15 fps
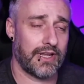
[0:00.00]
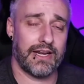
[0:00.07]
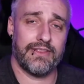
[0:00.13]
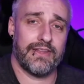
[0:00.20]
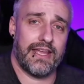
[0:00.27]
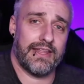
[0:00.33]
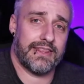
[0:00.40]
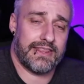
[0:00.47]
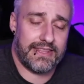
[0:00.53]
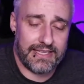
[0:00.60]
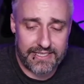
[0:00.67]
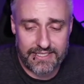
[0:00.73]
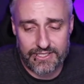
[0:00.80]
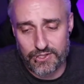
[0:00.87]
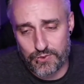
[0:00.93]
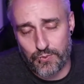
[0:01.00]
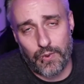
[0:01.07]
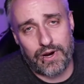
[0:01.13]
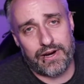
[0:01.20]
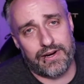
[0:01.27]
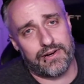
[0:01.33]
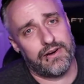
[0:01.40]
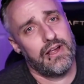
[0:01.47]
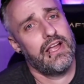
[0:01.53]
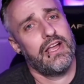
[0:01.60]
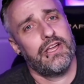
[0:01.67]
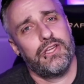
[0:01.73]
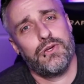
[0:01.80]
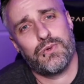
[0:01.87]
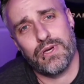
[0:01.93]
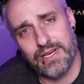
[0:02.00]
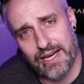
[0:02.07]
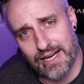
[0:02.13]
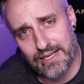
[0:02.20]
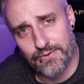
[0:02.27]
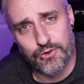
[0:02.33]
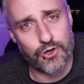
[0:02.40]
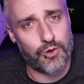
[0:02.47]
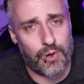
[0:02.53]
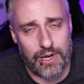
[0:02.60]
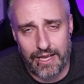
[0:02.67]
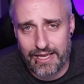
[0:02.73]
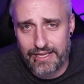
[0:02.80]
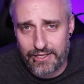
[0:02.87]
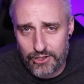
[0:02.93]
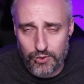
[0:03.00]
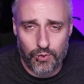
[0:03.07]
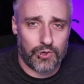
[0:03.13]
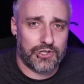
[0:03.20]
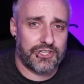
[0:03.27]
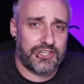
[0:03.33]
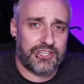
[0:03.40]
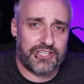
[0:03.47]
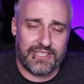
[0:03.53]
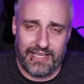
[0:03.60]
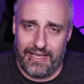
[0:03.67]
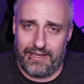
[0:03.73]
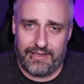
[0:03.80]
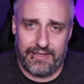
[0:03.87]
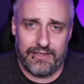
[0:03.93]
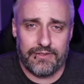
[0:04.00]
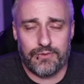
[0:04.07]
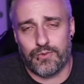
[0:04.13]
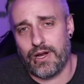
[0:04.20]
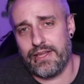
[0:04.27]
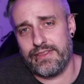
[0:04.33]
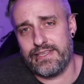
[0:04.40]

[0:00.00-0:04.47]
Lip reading: And this is where you can kind of create your shtick, right?